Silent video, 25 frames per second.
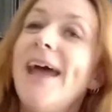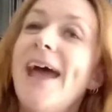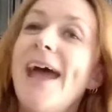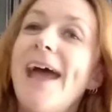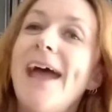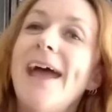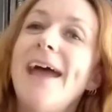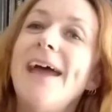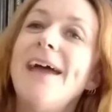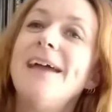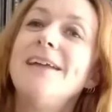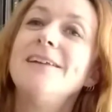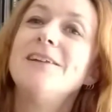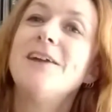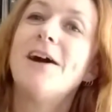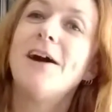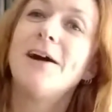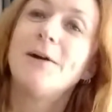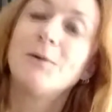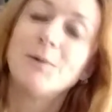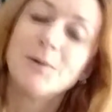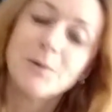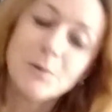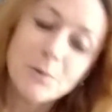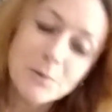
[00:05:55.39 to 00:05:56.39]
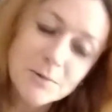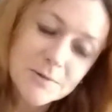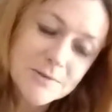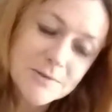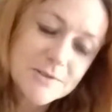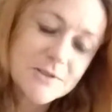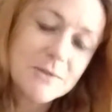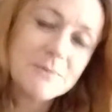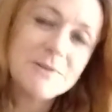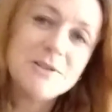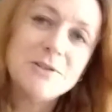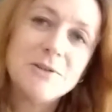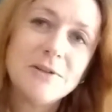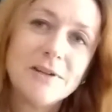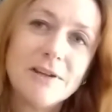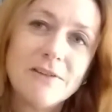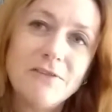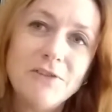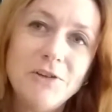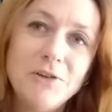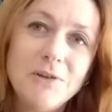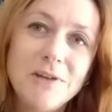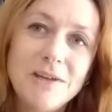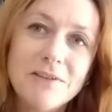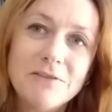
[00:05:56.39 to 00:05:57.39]
And I will also be doing a
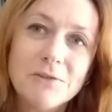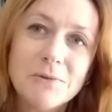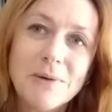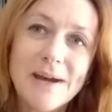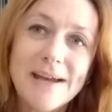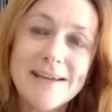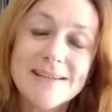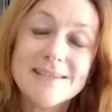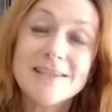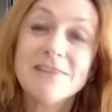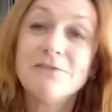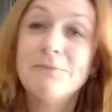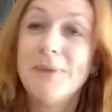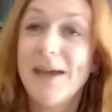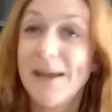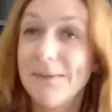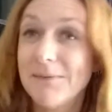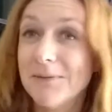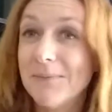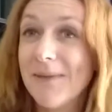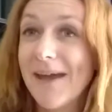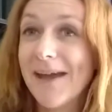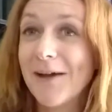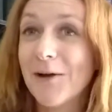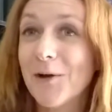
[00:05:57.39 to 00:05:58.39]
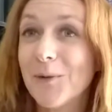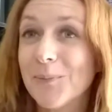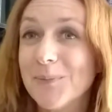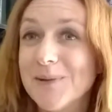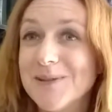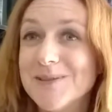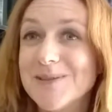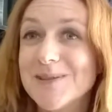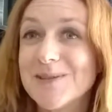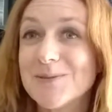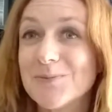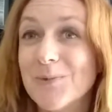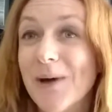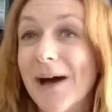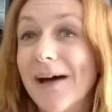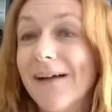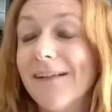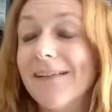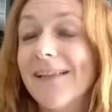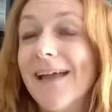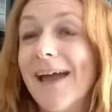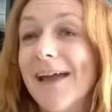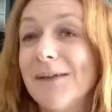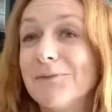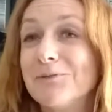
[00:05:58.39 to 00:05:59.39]
few giveaways of paperback copies as
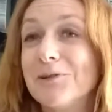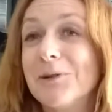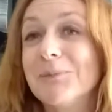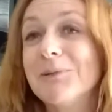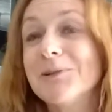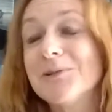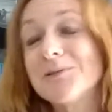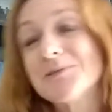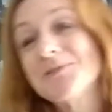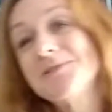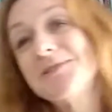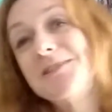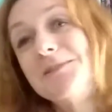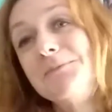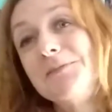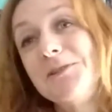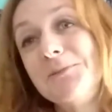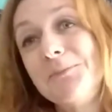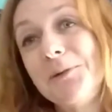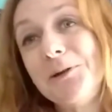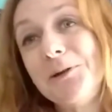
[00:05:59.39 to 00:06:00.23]
well, and probably also some of the